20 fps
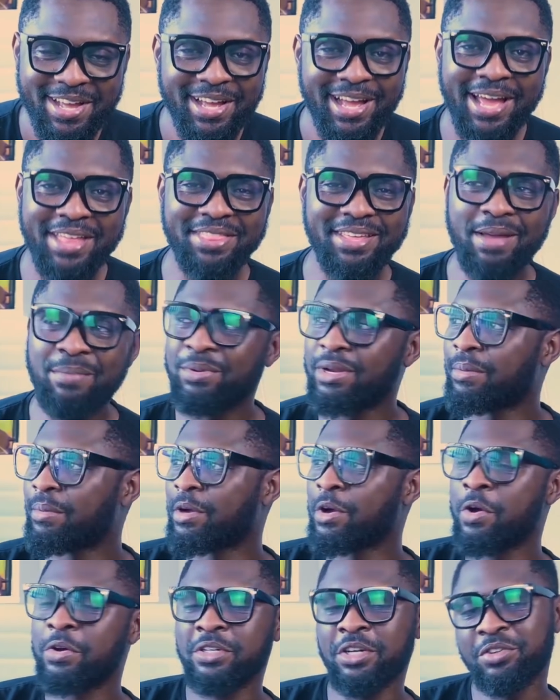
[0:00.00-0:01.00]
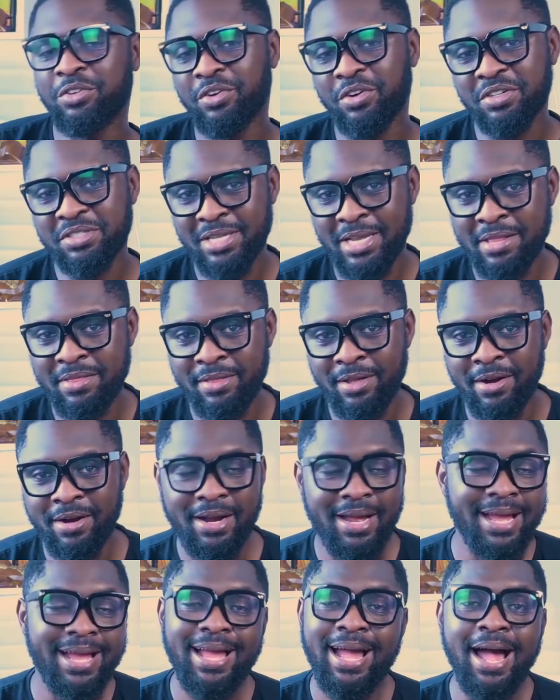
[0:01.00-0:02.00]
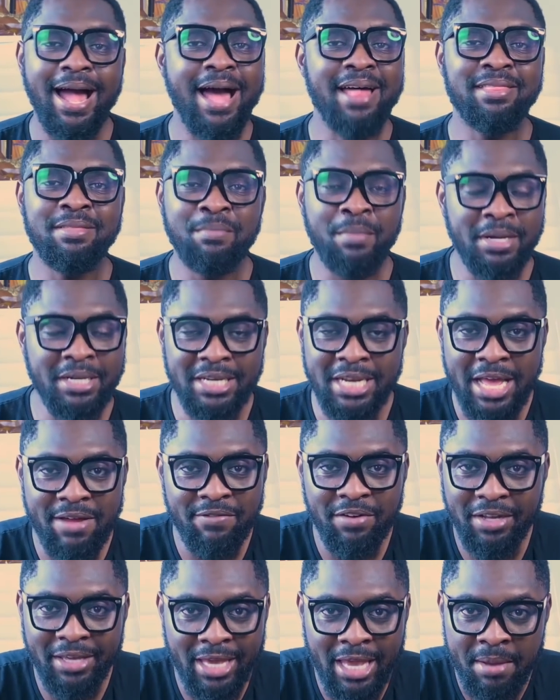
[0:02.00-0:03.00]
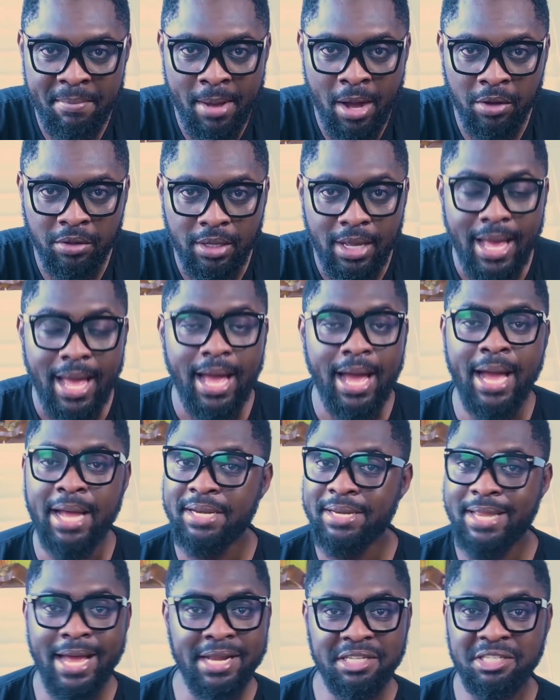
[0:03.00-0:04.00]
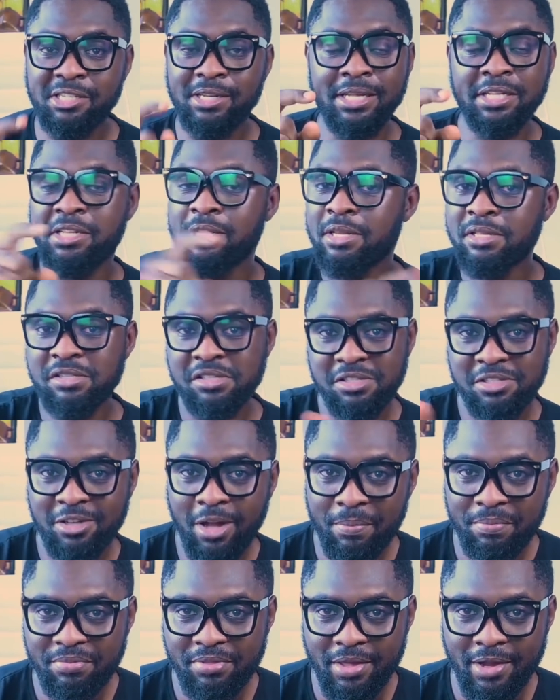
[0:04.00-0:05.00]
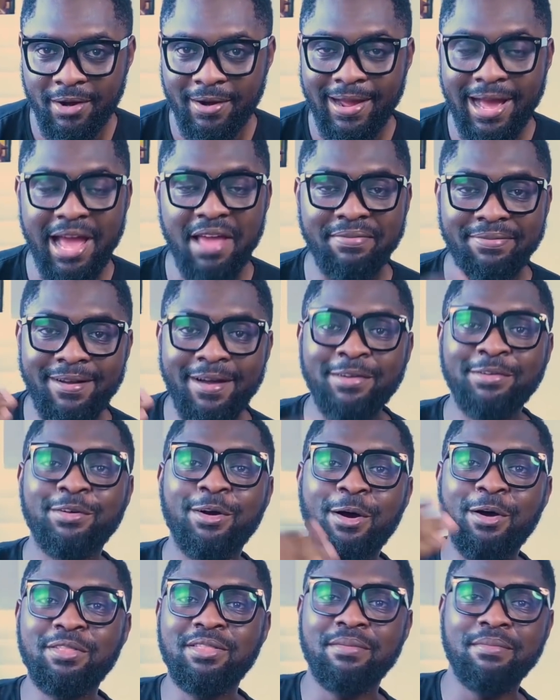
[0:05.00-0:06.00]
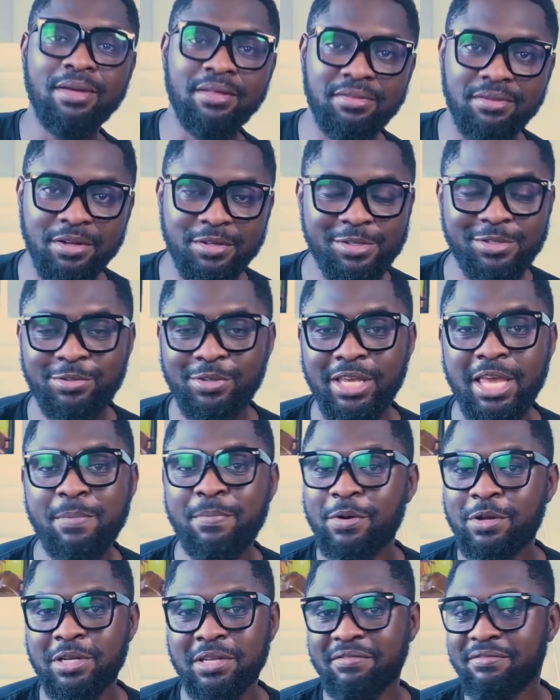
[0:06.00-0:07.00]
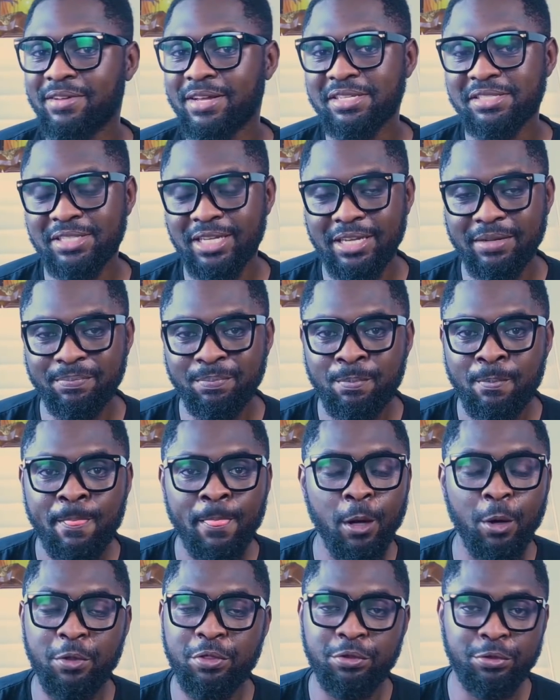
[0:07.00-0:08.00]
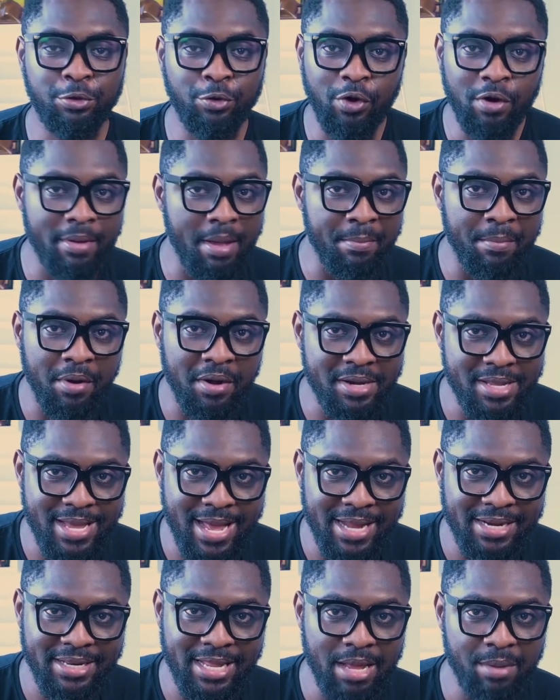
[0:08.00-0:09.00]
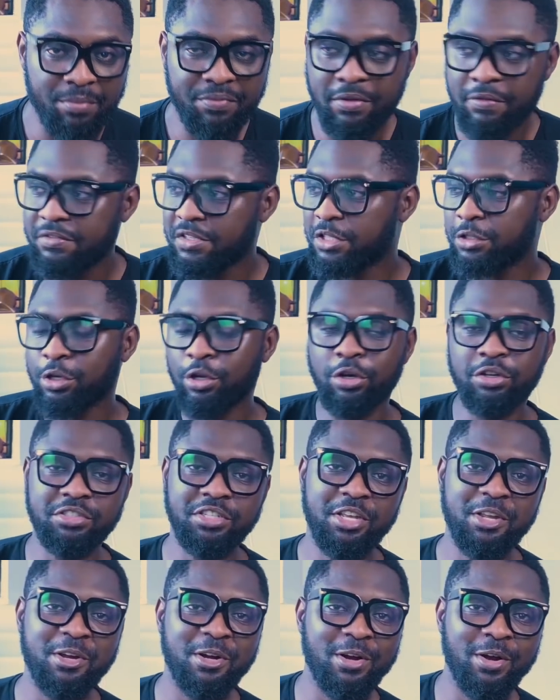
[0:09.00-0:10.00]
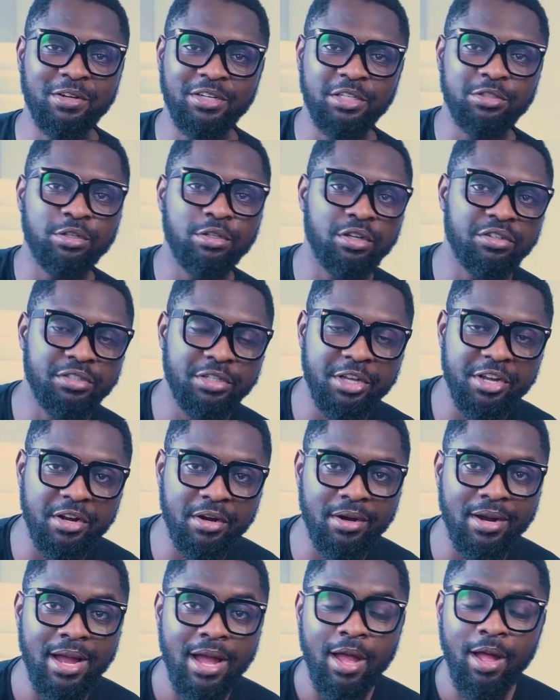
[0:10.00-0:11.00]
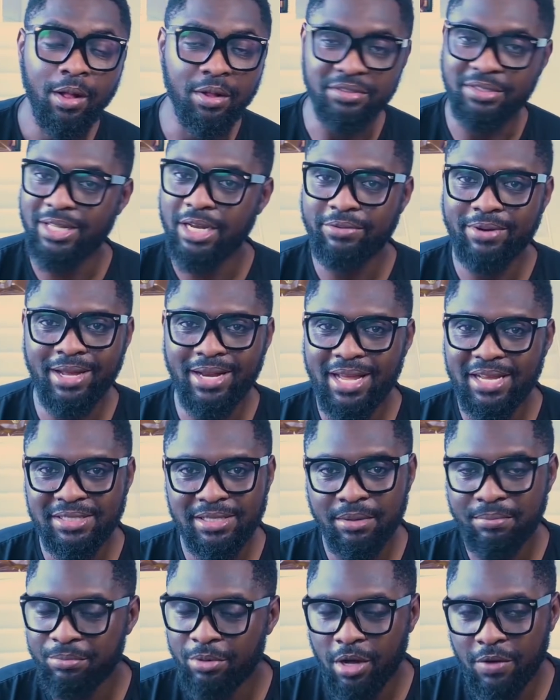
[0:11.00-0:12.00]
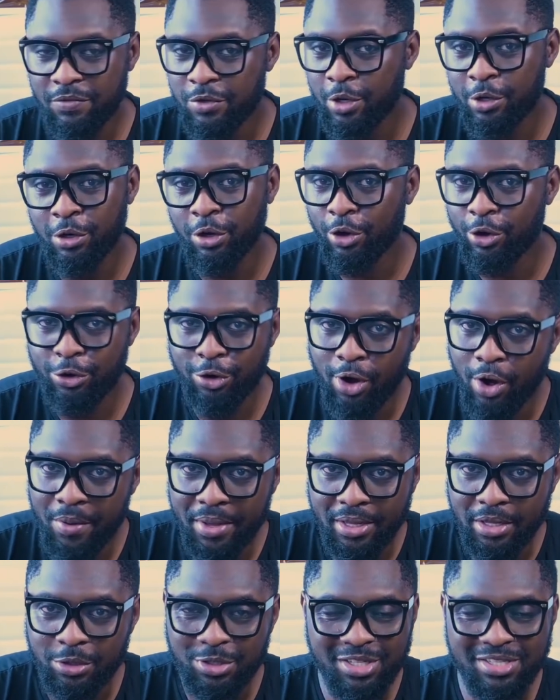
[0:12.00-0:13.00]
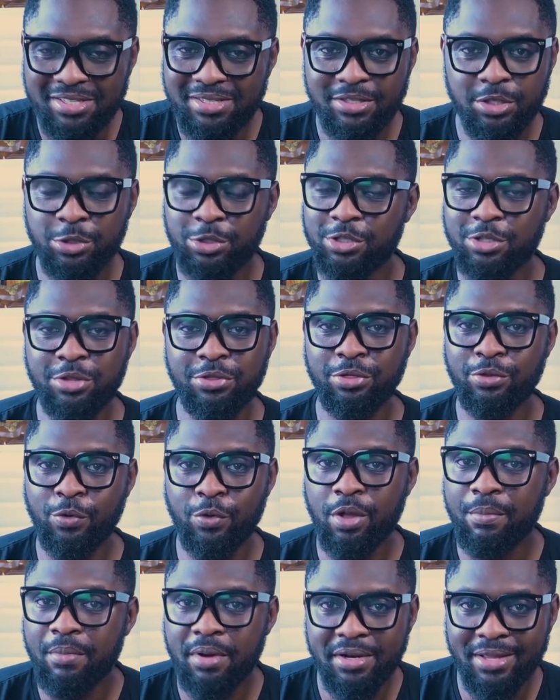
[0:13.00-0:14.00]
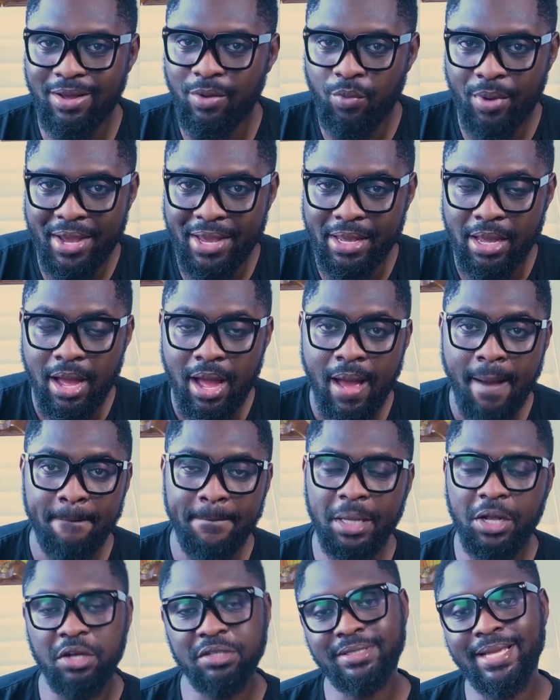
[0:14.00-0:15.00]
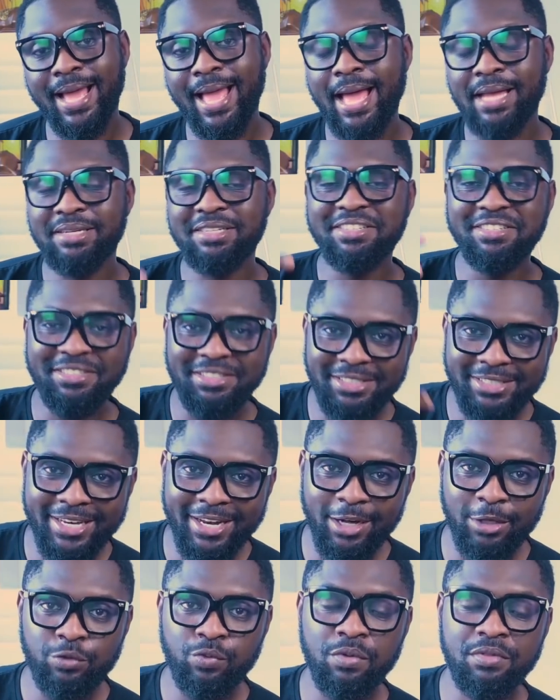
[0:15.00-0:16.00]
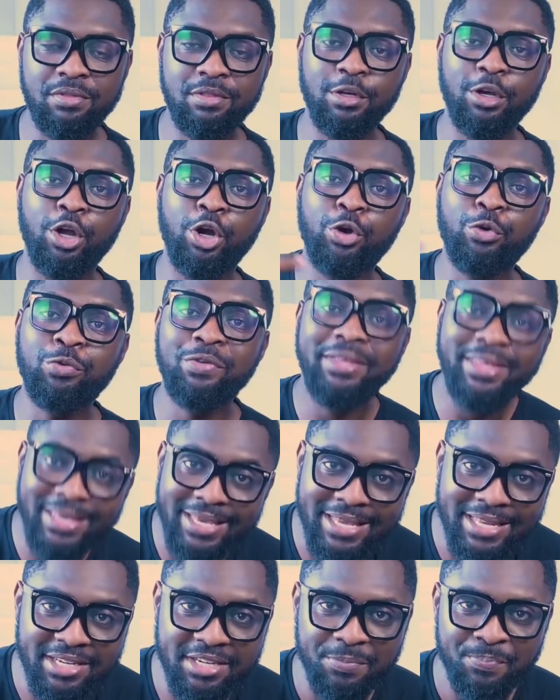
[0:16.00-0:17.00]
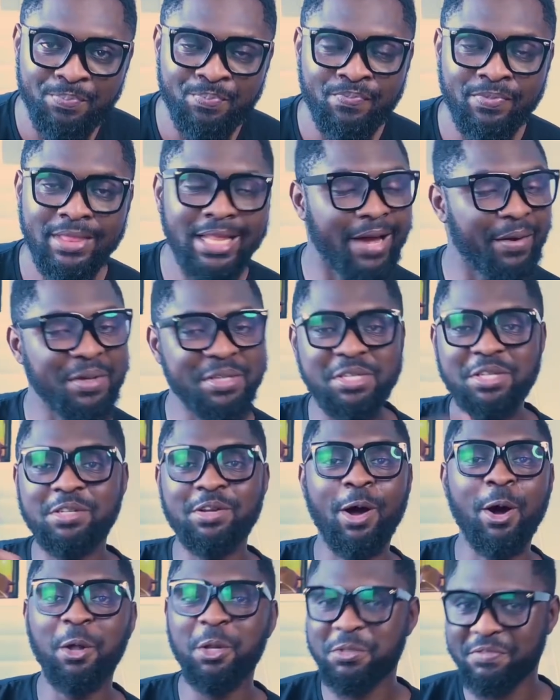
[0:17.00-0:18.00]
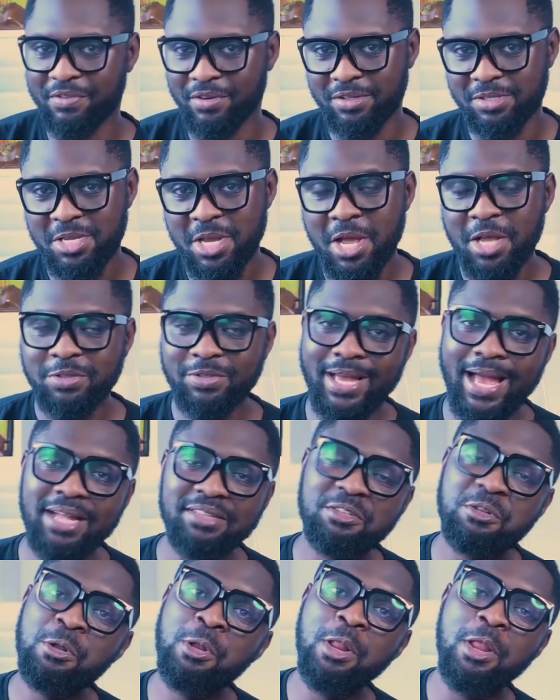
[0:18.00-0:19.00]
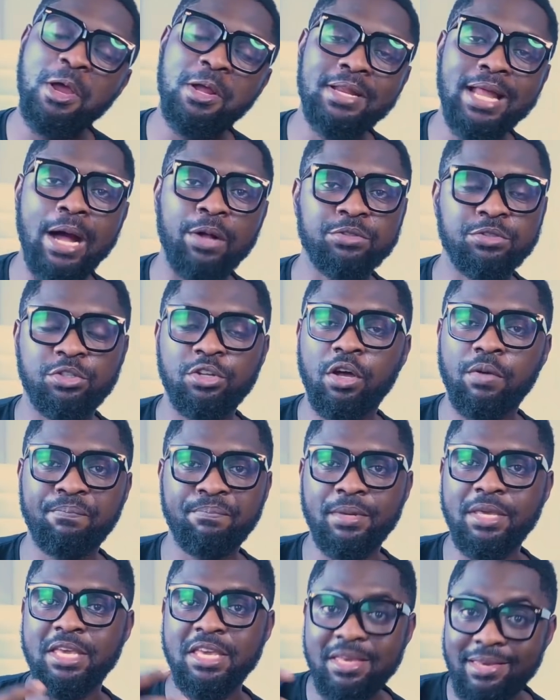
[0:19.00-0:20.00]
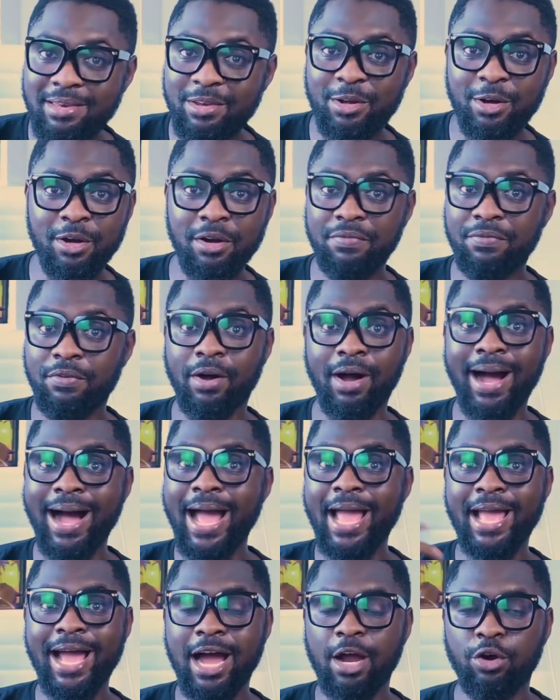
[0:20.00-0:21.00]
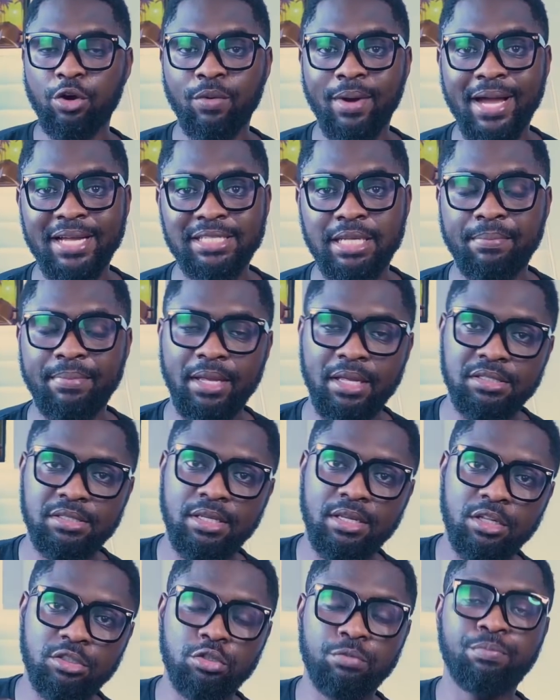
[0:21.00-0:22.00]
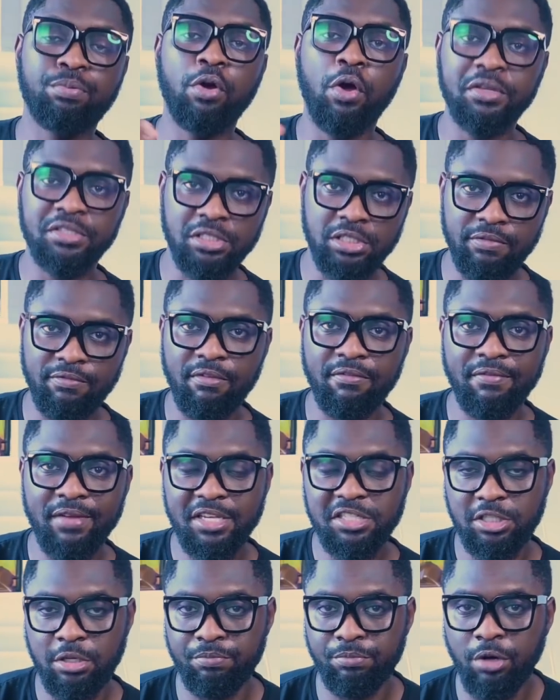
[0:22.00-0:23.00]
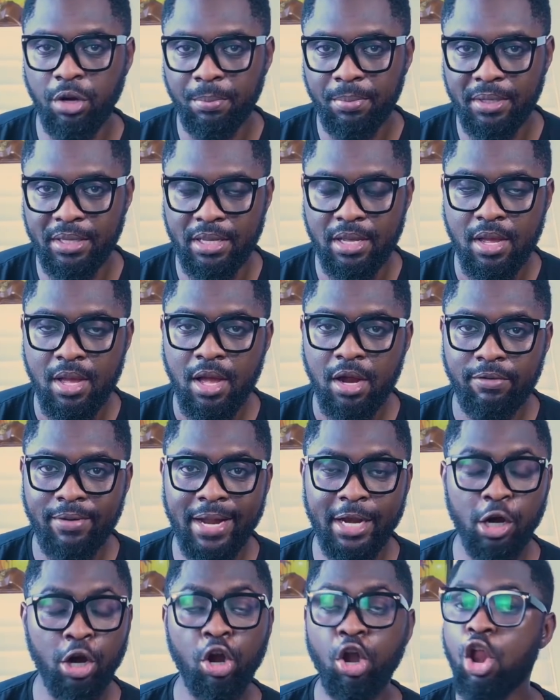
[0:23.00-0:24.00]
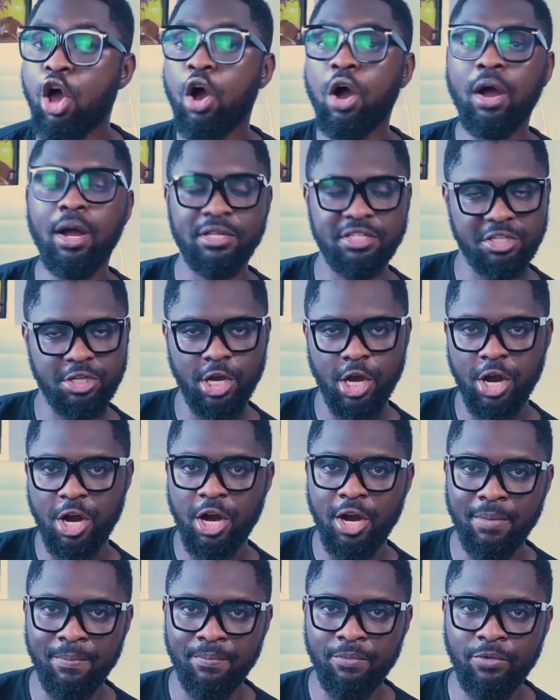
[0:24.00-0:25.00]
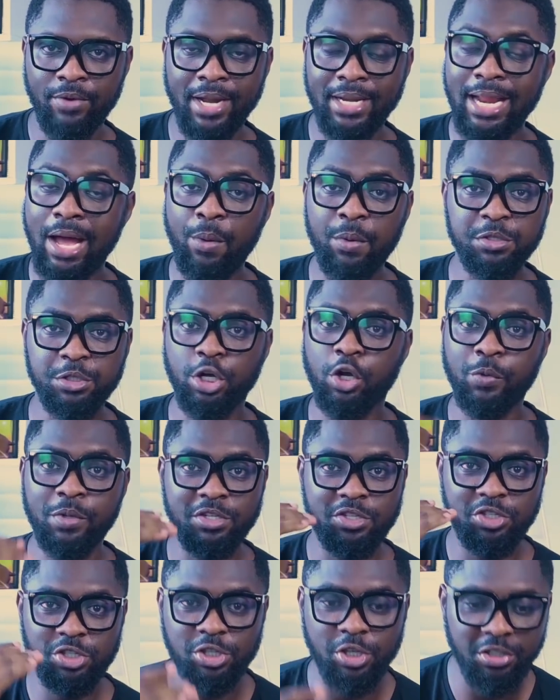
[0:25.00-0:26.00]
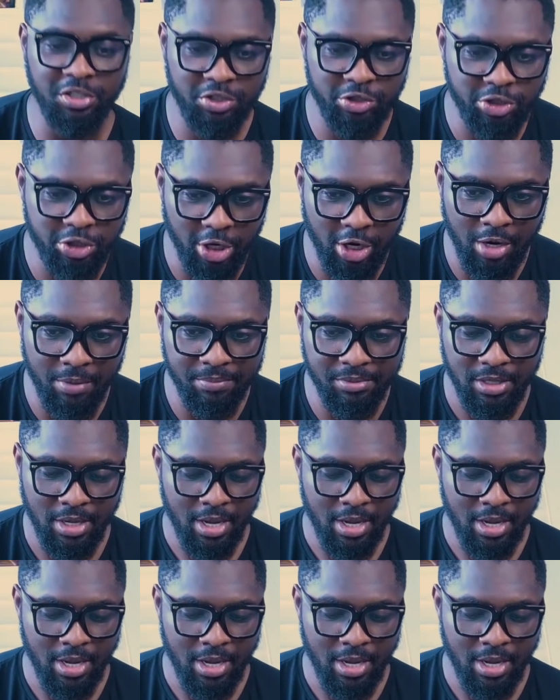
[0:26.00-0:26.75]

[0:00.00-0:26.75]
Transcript: I think I put about $100 in there, and the money never came out. And it didn't stop there. I found other methods to keep on investing or throwing my money at them, $50 here, $100 here, until I realized that, bro, you're not growing. You just throw your money away, because I hadn't dealt with the greed that was in all of us. So I had to learn how to not be eager for high ROIs and begin to learn the process of investing properly, right? Long term, right? I was always short-termed.